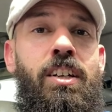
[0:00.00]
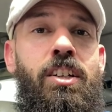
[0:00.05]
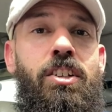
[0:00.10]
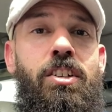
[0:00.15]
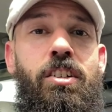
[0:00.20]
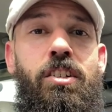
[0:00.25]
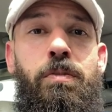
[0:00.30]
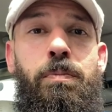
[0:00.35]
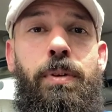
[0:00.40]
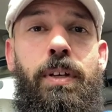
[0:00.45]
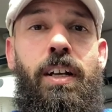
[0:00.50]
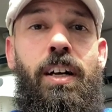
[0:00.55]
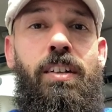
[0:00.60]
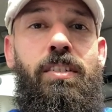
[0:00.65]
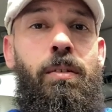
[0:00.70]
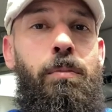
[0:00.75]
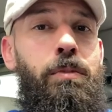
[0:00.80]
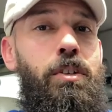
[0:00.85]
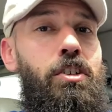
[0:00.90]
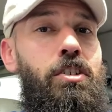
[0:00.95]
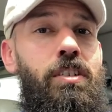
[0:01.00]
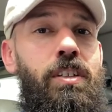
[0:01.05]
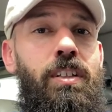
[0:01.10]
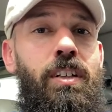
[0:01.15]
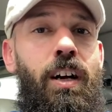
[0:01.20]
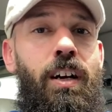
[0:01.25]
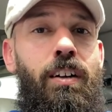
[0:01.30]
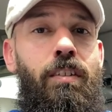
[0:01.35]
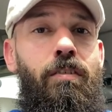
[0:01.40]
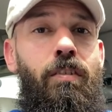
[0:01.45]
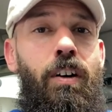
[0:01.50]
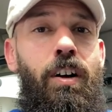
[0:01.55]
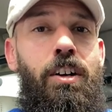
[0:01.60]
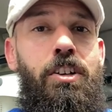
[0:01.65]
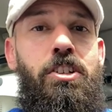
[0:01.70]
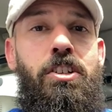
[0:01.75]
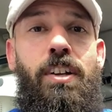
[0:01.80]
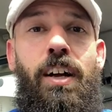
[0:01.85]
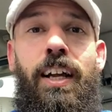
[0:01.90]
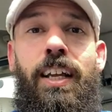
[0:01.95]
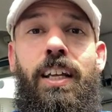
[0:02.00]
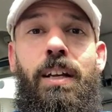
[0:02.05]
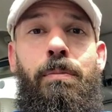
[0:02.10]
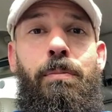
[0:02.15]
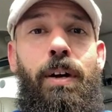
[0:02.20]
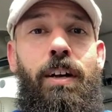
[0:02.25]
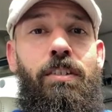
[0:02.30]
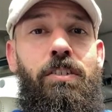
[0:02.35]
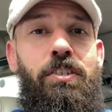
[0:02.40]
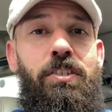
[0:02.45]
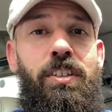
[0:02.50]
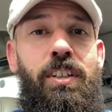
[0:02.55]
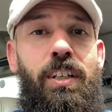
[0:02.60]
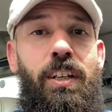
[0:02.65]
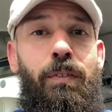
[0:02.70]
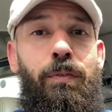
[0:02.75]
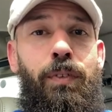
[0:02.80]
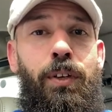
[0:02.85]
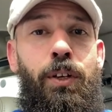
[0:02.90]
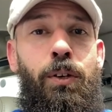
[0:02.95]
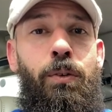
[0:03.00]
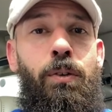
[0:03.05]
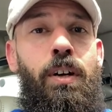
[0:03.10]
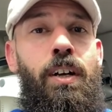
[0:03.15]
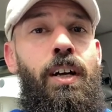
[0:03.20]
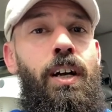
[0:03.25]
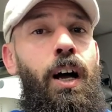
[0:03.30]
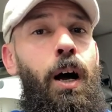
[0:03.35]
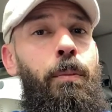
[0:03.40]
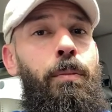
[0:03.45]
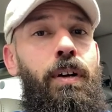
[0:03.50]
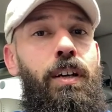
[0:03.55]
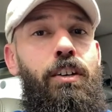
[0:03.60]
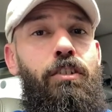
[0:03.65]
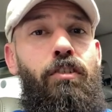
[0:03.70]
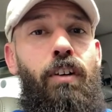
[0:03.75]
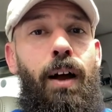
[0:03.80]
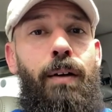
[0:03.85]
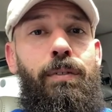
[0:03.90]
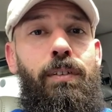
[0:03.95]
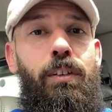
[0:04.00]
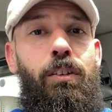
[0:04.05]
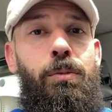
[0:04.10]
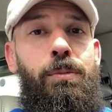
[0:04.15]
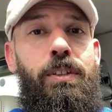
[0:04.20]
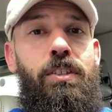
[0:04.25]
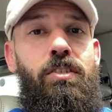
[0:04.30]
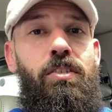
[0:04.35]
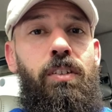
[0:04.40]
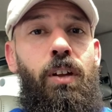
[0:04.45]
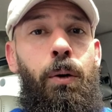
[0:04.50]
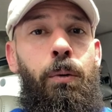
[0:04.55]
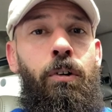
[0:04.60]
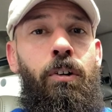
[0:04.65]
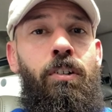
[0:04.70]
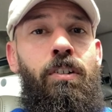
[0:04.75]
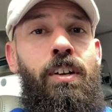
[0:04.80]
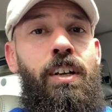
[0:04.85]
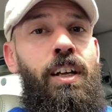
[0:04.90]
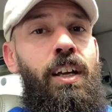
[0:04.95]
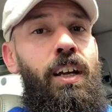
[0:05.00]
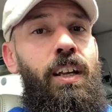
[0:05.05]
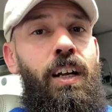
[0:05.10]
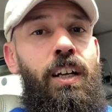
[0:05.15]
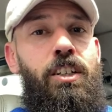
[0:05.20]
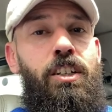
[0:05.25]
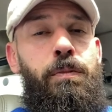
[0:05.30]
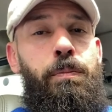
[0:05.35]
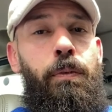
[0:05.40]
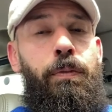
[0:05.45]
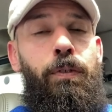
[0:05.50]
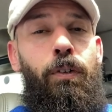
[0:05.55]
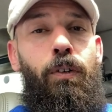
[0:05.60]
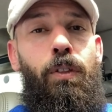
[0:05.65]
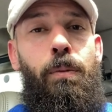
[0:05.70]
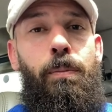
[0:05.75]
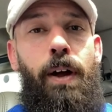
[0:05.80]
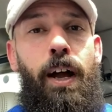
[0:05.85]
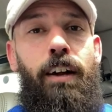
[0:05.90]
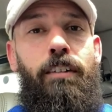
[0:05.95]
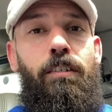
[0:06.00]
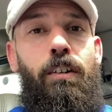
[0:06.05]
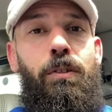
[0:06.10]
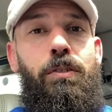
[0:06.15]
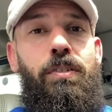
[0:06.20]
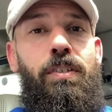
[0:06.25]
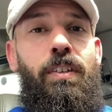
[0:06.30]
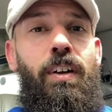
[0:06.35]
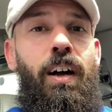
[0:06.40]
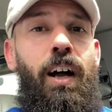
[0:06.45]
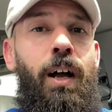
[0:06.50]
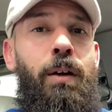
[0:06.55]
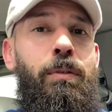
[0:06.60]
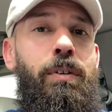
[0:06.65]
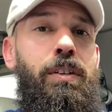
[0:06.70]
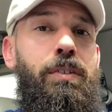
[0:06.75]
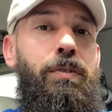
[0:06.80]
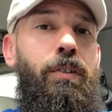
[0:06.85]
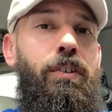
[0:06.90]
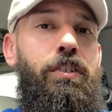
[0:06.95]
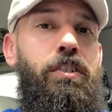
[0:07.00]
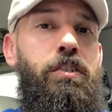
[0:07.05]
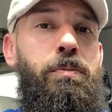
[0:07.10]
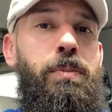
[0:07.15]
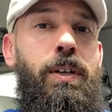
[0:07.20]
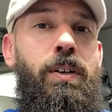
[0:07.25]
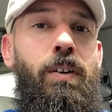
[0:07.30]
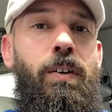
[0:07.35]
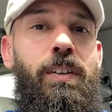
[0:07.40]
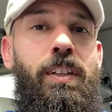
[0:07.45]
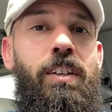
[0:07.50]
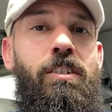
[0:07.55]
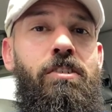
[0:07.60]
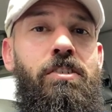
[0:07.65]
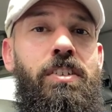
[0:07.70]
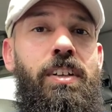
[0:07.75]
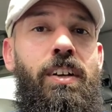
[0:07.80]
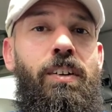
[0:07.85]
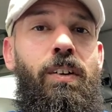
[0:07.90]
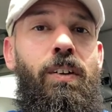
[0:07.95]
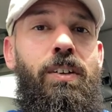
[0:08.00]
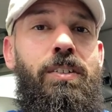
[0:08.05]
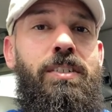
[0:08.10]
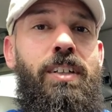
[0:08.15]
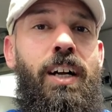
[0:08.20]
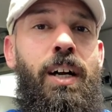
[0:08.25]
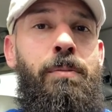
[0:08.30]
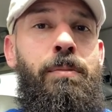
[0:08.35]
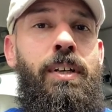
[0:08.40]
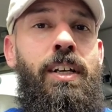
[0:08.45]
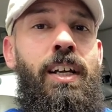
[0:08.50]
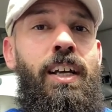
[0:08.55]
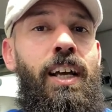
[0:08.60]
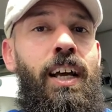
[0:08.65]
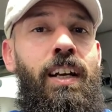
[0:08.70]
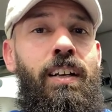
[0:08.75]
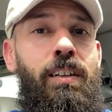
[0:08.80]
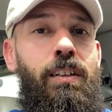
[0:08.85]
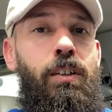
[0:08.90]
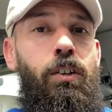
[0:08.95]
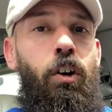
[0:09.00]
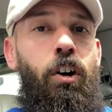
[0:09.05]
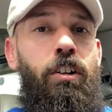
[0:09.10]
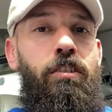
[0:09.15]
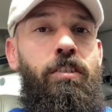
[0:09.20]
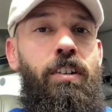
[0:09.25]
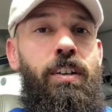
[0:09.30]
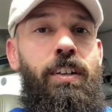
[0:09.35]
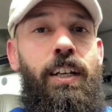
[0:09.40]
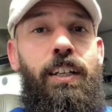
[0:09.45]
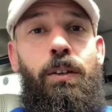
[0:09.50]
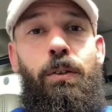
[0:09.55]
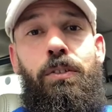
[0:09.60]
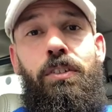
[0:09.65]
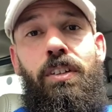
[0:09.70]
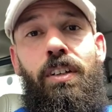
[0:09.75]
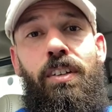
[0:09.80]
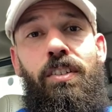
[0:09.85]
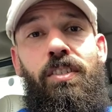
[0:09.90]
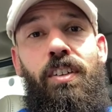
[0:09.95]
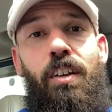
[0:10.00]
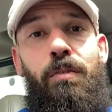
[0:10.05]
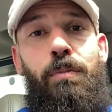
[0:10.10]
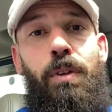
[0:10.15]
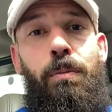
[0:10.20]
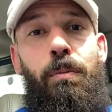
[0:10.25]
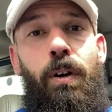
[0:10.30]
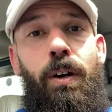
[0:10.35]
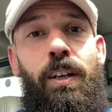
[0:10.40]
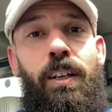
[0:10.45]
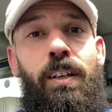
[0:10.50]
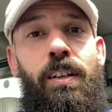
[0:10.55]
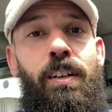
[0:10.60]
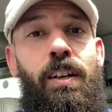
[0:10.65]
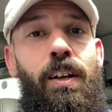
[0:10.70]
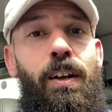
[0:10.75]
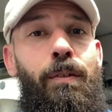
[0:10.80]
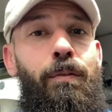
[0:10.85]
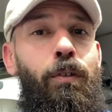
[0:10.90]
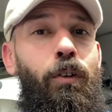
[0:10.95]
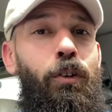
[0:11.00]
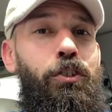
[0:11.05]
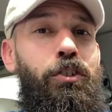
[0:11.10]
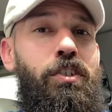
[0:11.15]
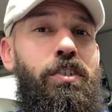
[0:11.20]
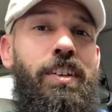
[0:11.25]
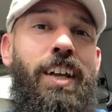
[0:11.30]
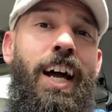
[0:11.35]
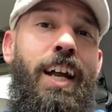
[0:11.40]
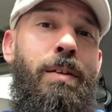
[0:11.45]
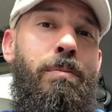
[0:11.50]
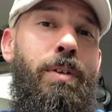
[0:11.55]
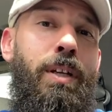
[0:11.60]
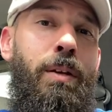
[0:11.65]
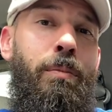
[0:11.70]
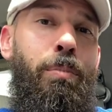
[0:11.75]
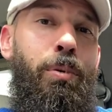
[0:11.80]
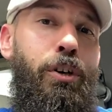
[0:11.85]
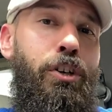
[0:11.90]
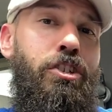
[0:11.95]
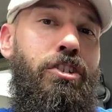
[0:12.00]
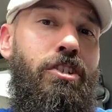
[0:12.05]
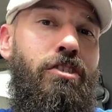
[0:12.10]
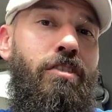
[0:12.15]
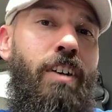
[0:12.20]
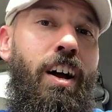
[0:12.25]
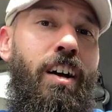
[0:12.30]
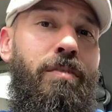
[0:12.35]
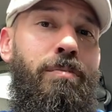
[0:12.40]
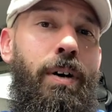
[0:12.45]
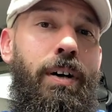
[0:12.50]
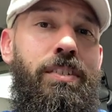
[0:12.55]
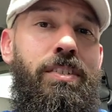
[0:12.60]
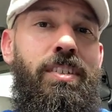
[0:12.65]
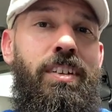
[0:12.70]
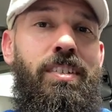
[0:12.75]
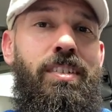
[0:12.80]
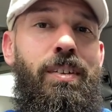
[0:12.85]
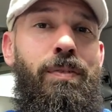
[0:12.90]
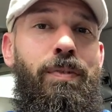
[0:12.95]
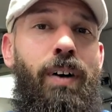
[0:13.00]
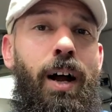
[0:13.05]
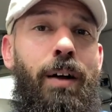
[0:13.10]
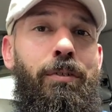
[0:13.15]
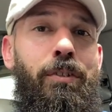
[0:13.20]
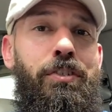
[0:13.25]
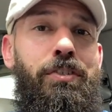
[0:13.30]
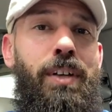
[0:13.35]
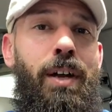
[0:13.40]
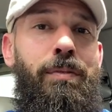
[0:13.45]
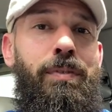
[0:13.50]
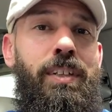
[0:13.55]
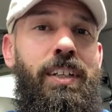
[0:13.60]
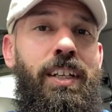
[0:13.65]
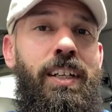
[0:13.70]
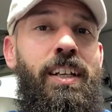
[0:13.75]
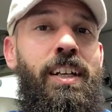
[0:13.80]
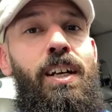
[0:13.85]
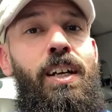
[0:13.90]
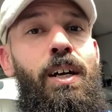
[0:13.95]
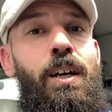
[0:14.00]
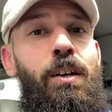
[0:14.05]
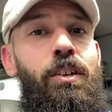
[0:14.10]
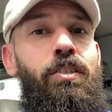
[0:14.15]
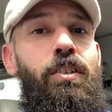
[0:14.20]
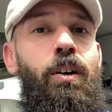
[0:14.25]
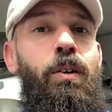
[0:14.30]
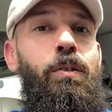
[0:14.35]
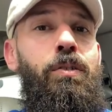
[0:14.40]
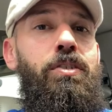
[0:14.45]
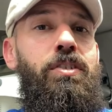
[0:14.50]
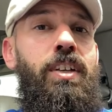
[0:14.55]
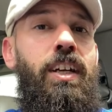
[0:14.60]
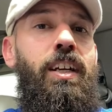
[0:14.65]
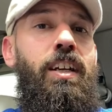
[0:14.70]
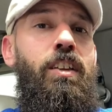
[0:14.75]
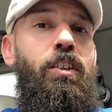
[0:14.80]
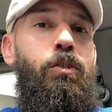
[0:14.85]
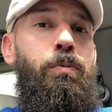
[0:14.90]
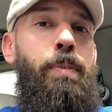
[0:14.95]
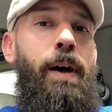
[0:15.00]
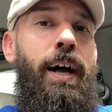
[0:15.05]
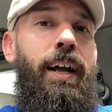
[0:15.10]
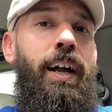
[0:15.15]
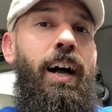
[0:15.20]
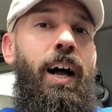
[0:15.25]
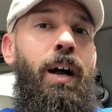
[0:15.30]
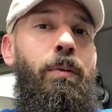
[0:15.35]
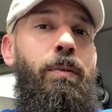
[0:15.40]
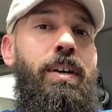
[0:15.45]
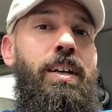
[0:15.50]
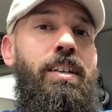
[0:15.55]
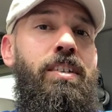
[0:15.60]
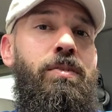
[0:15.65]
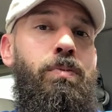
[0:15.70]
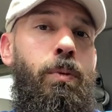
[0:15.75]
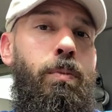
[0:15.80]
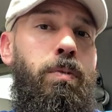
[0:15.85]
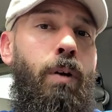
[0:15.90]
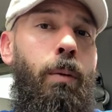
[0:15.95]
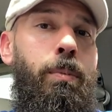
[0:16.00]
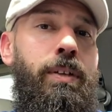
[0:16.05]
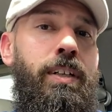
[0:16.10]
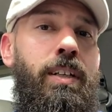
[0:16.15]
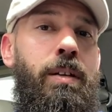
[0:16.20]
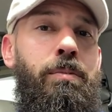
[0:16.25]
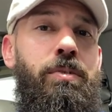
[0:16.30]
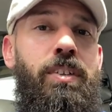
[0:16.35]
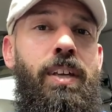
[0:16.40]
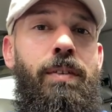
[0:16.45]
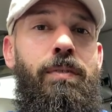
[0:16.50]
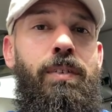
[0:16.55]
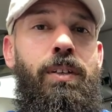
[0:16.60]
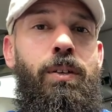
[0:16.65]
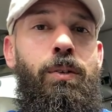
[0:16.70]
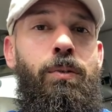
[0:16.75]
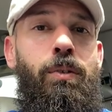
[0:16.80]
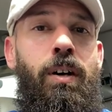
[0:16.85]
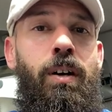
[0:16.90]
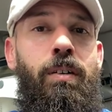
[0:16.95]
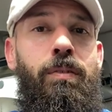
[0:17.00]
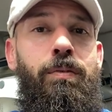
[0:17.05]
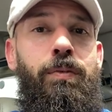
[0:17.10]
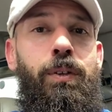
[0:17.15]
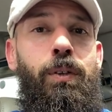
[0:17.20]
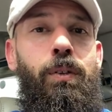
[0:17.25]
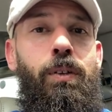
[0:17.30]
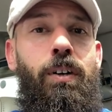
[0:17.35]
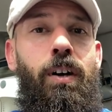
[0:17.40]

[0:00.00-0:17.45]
Just because I'm usually not in a rush, I get a better scenic view, I'm going to drive a little bit slower, and I just prefer the back roads and the highways versus being on the interstate all the time. And in the long run, I know it's going to save me money versus kind of being pushed to drive about 65 or 70. So sticking to those back highways will probably end up saving you on fuel